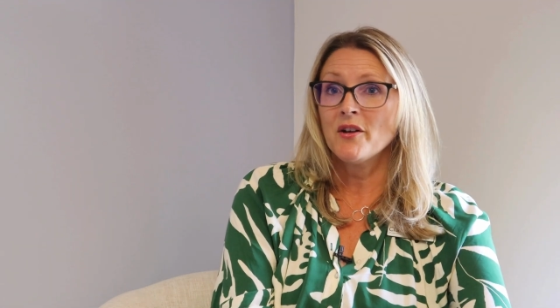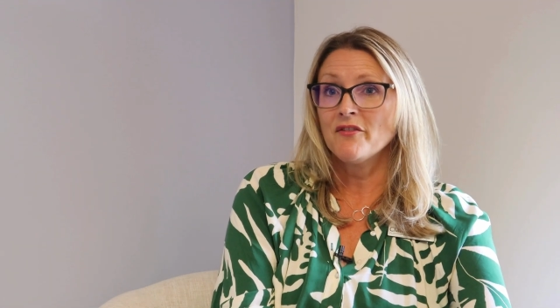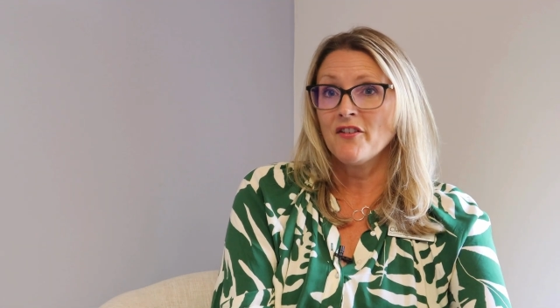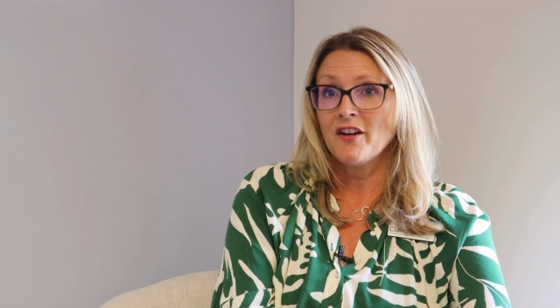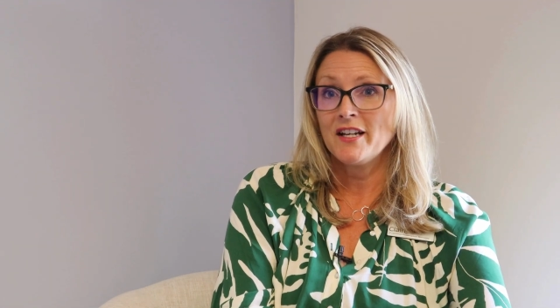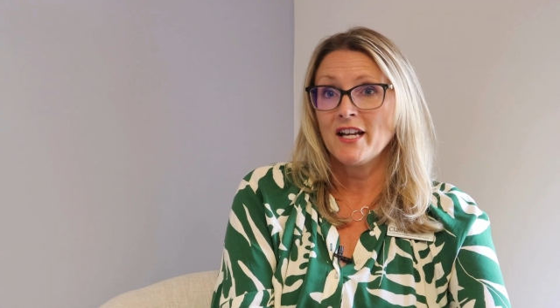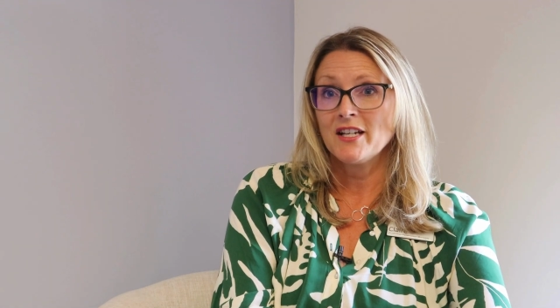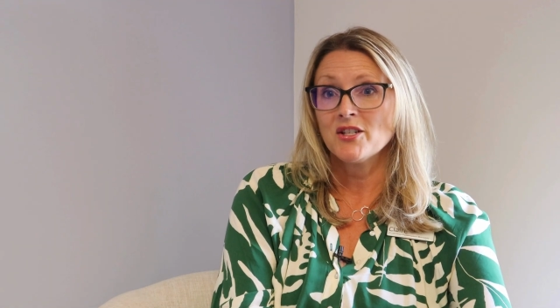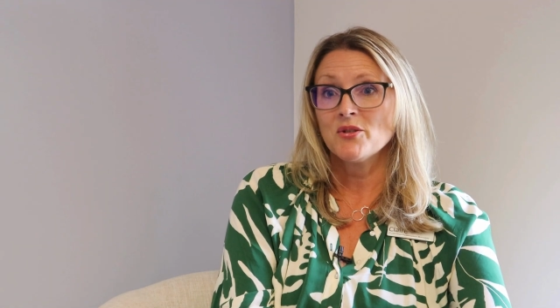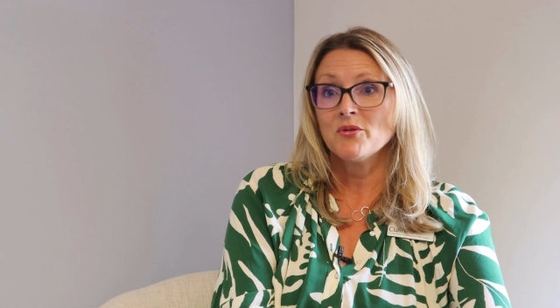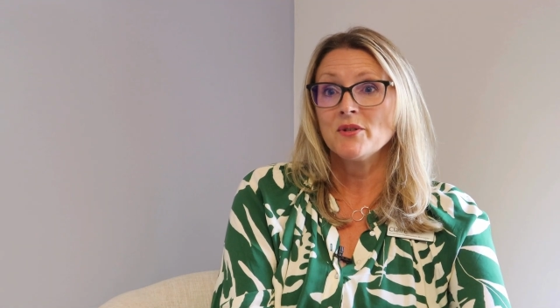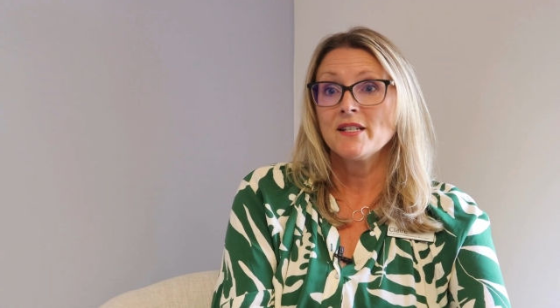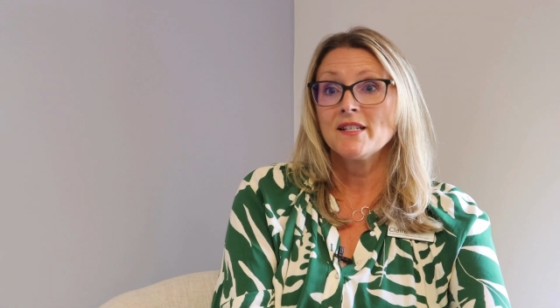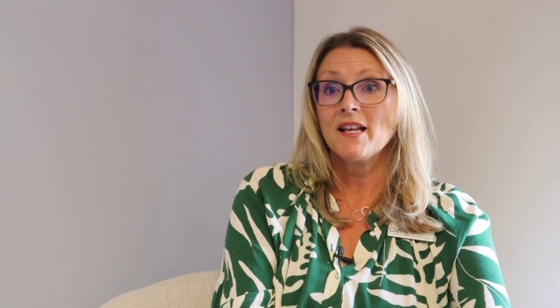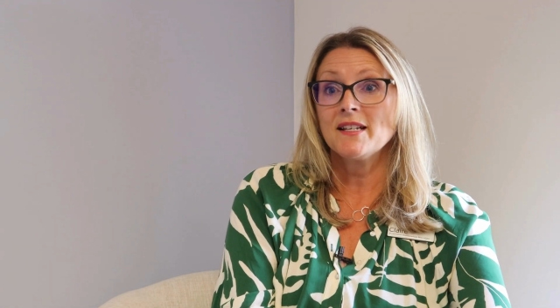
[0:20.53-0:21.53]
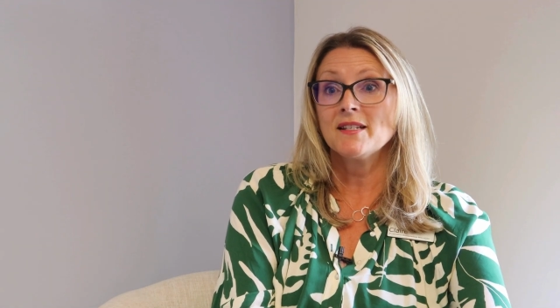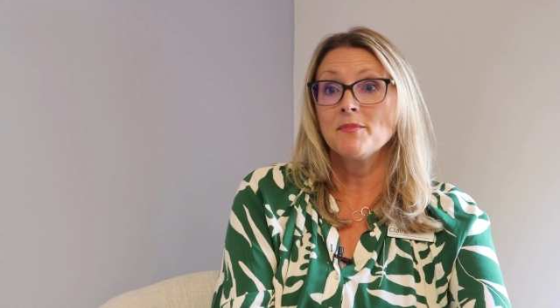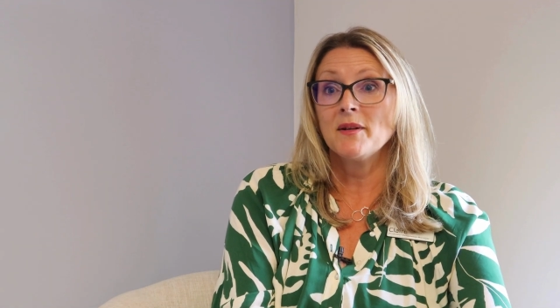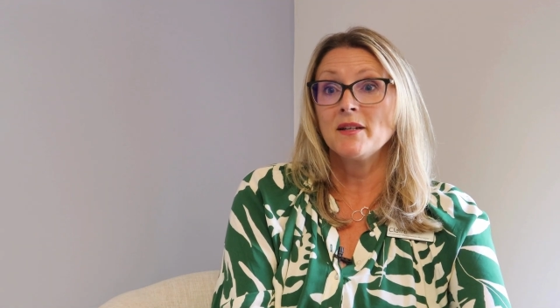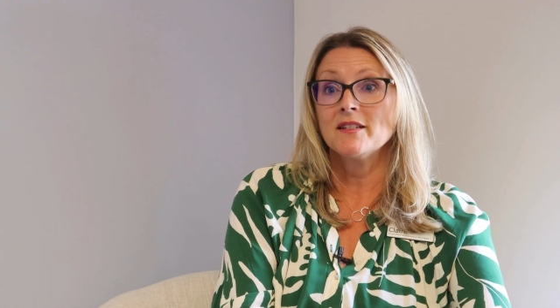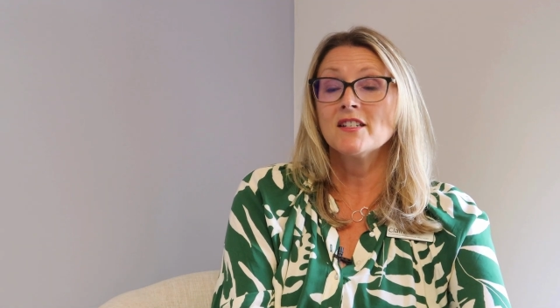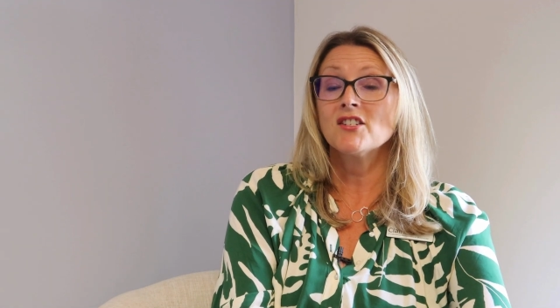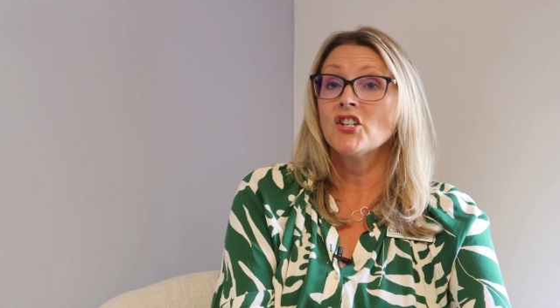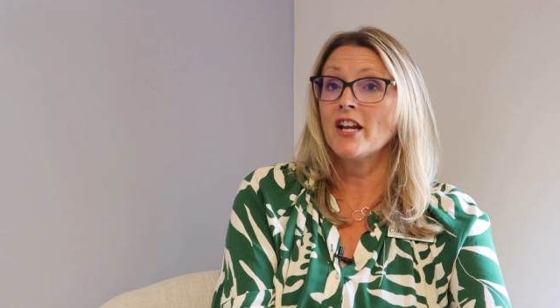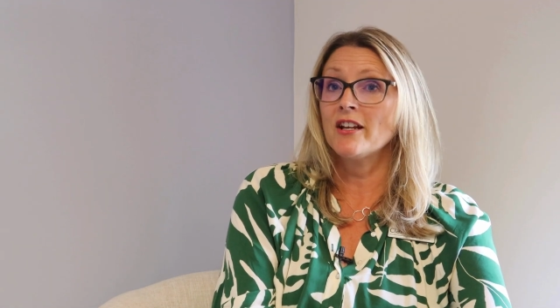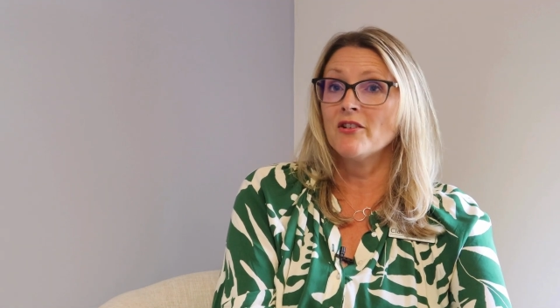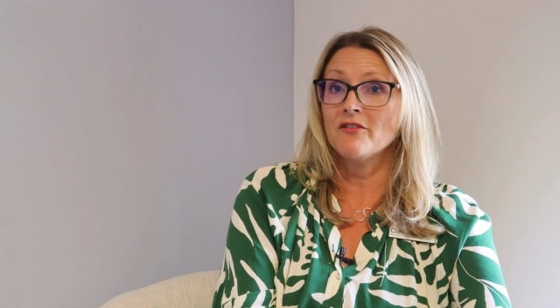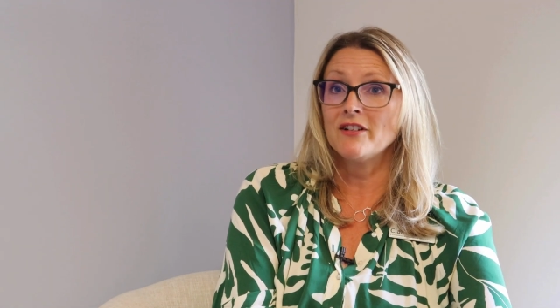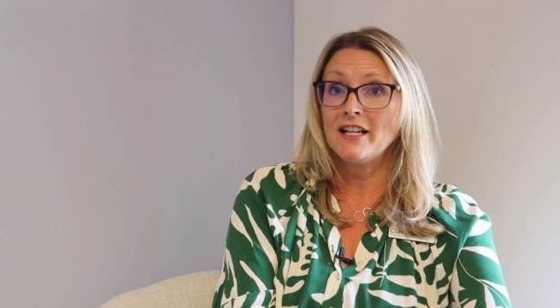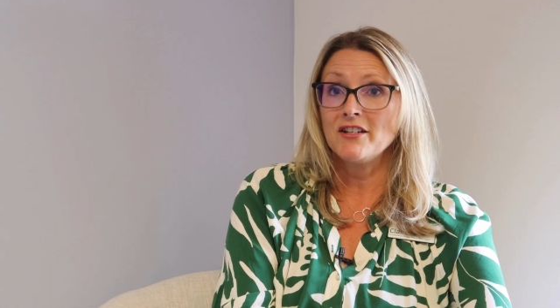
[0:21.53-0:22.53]
a financial assessment to
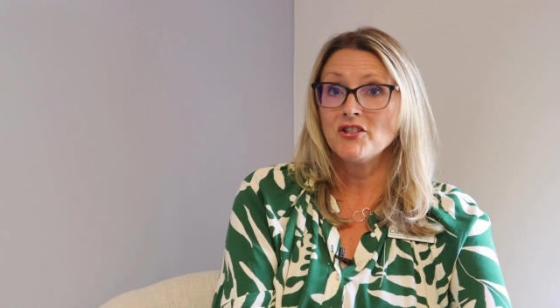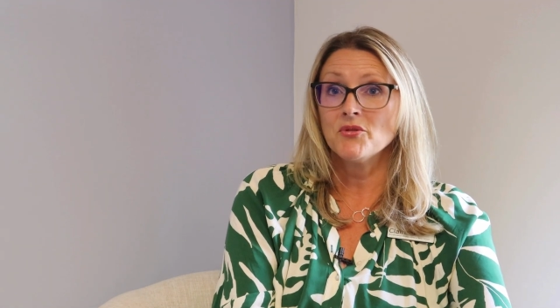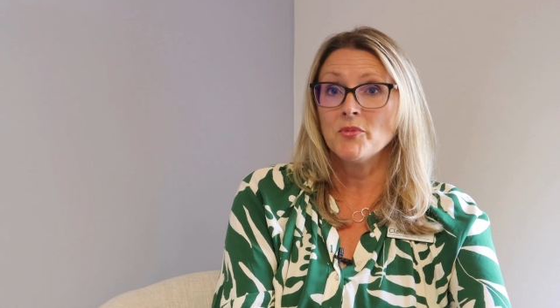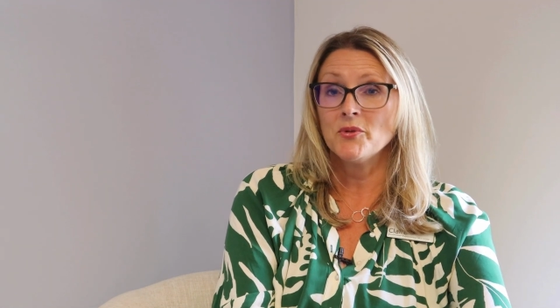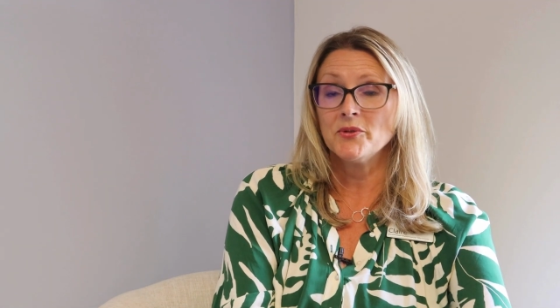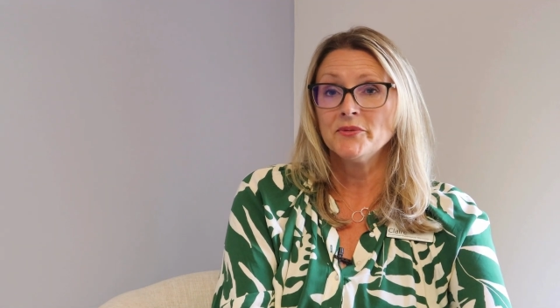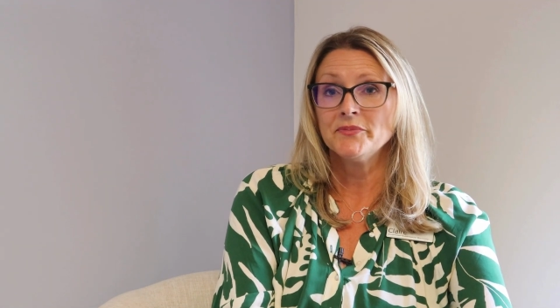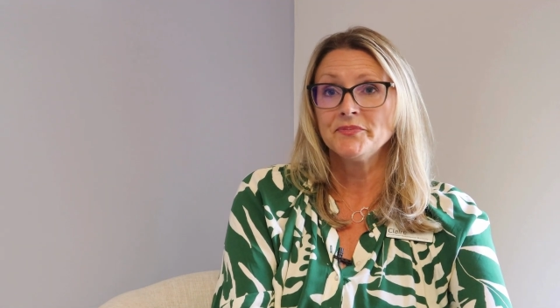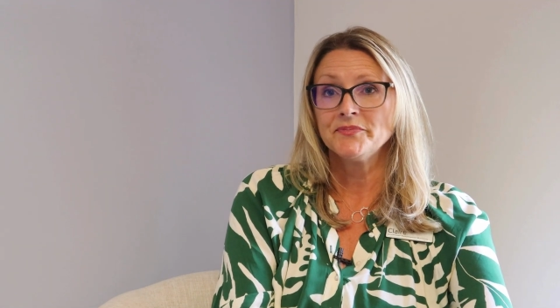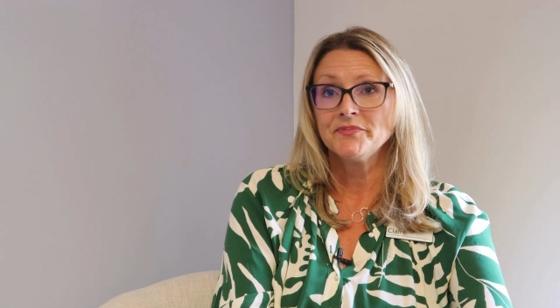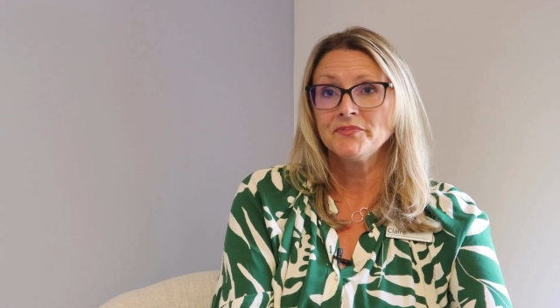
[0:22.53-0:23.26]
check you're eligible.